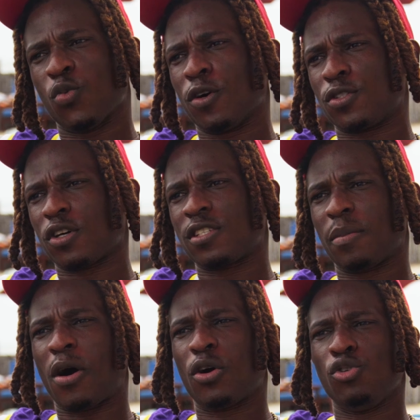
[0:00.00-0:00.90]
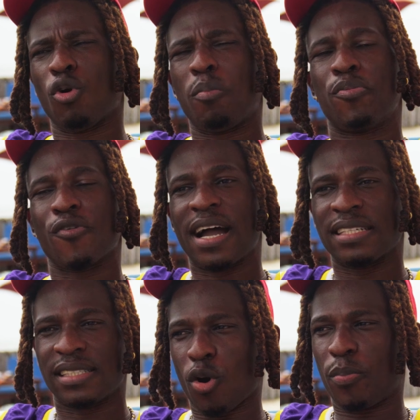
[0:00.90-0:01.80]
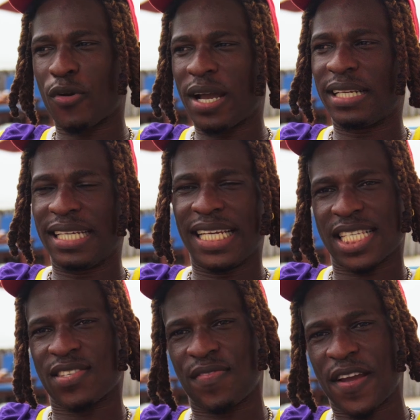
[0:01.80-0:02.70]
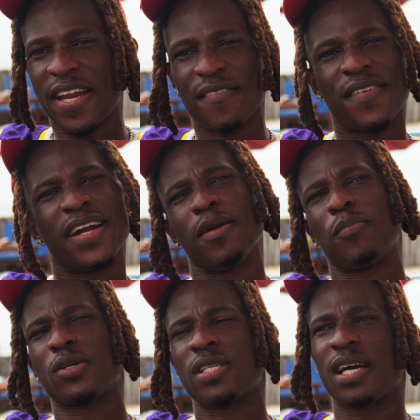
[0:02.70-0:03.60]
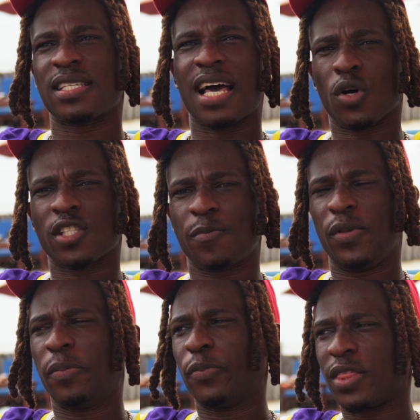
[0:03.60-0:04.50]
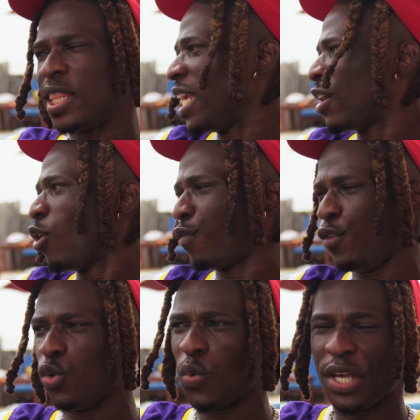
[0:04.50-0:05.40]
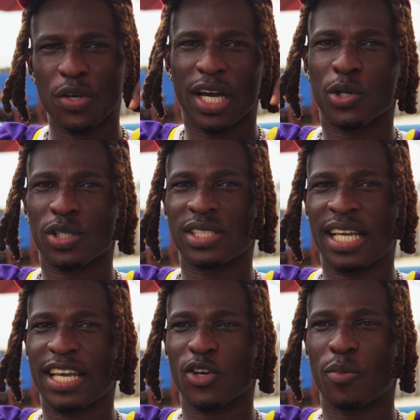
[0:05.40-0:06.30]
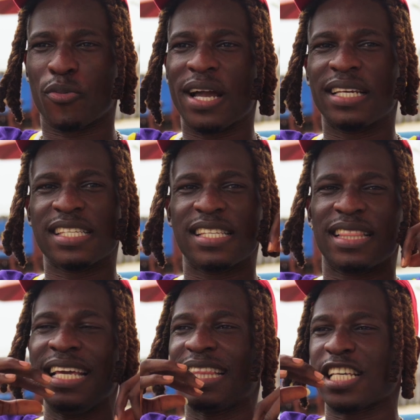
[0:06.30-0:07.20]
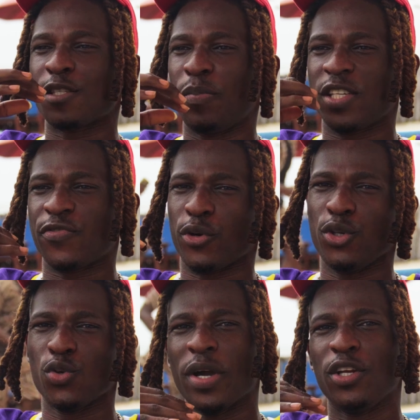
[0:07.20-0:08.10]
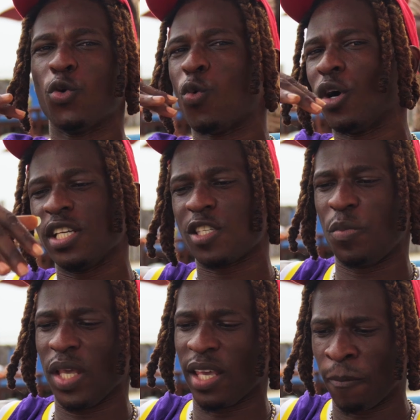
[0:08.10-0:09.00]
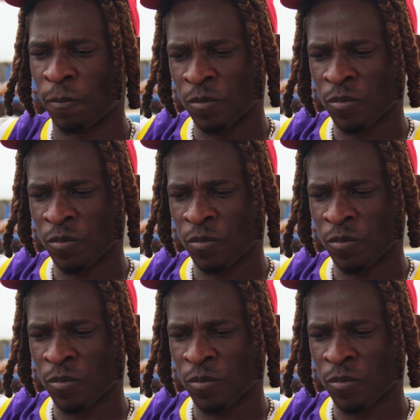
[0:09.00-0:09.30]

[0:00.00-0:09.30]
one talks about your brand. Your branding is very, very important. What people think of you when you are not there. Your brand is the thing that speaks for you when no one is speaking.